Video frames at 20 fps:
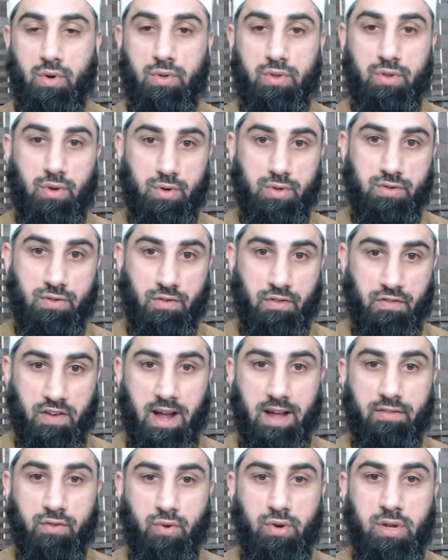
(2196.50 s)
those
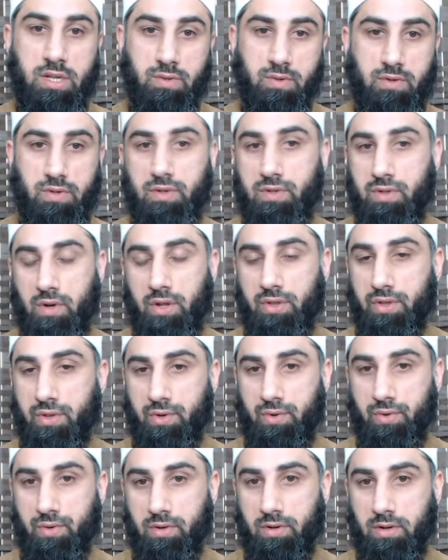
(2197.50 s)
five rulings we've just gone
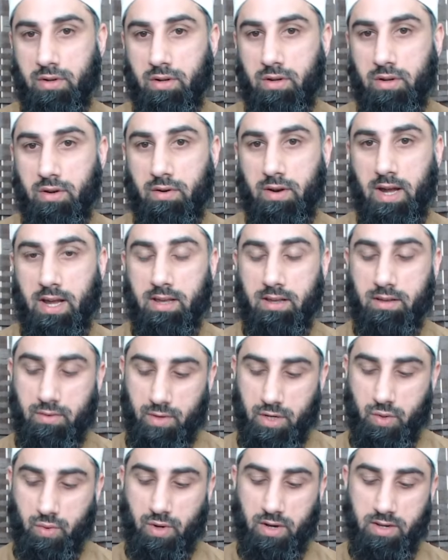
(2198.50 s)
through, right,
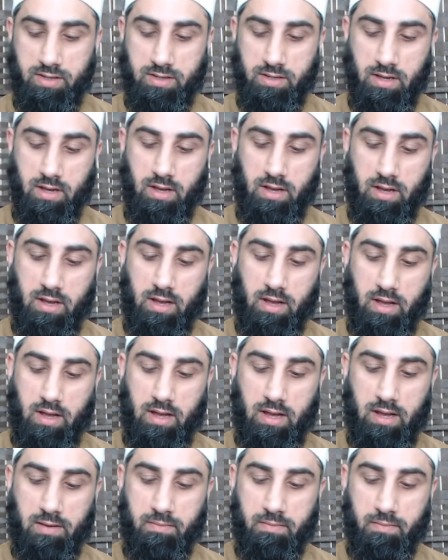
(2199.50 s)
which was
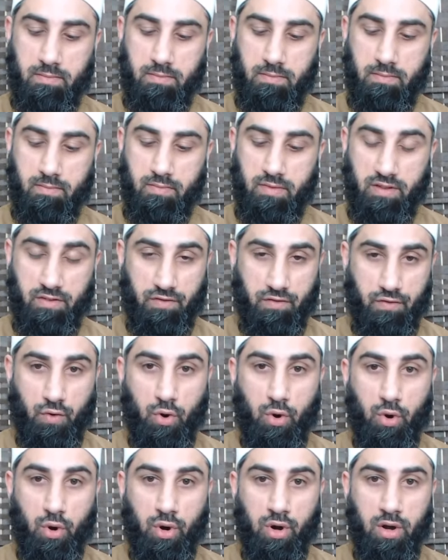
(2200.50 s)
um, the
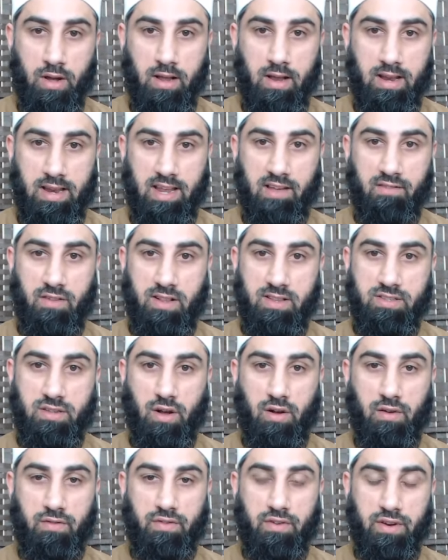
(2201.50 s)
four levels
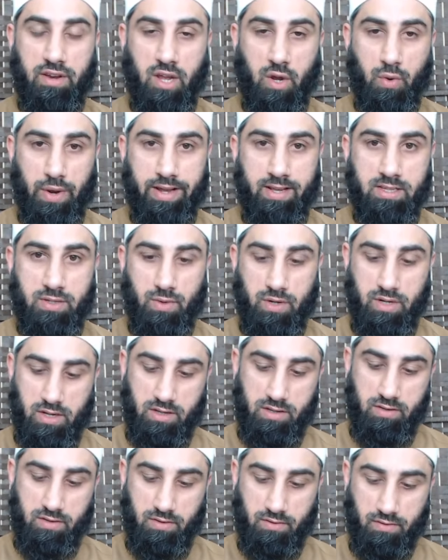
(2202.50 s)
of request, which
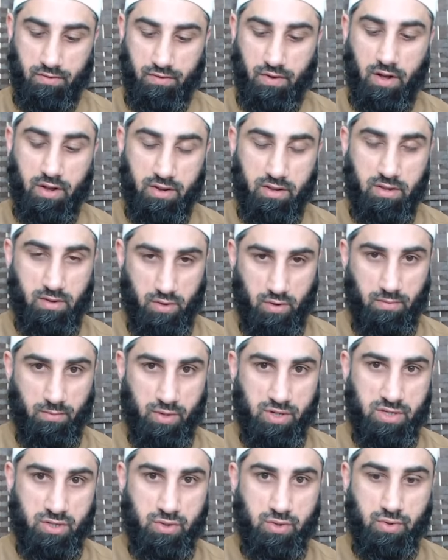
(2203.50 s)
is fard, you know,
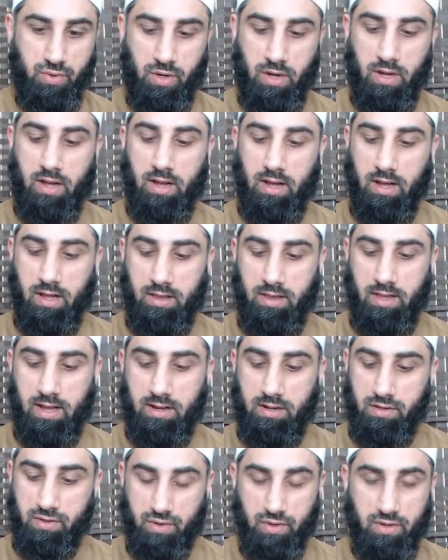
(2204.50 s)
must do, and
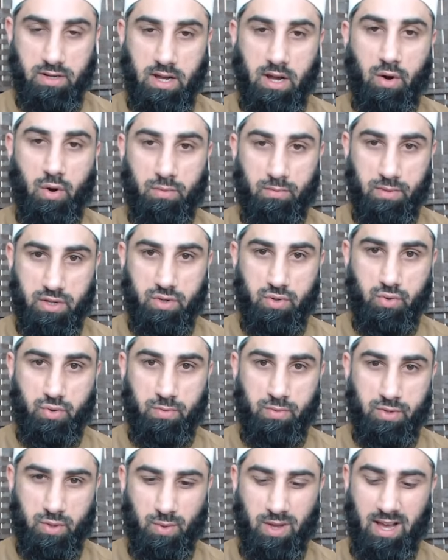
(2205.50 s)
then sunnah or
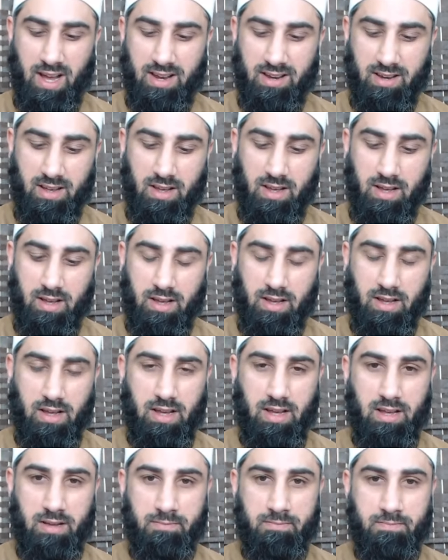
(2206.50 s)
mandub. So we had
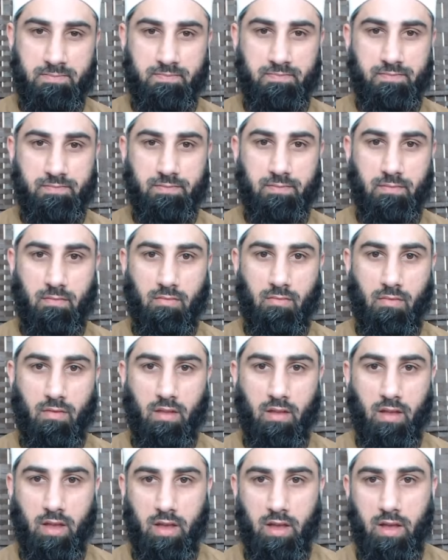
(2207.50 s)
um,
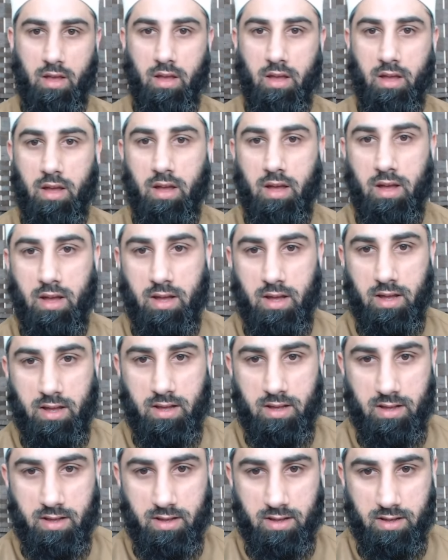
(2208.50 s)
uh,
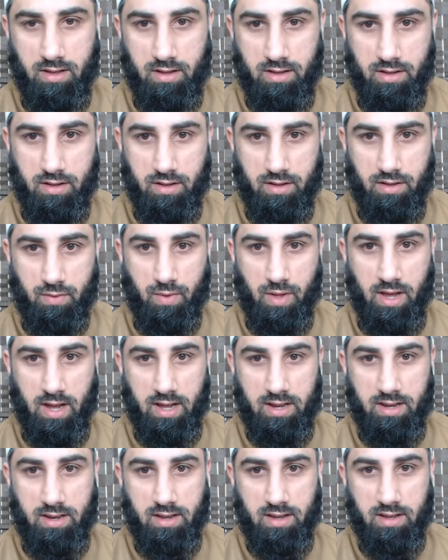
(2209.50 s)
we
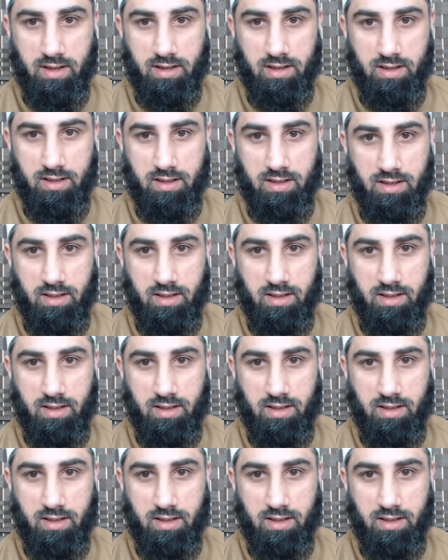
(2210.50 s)
had uh,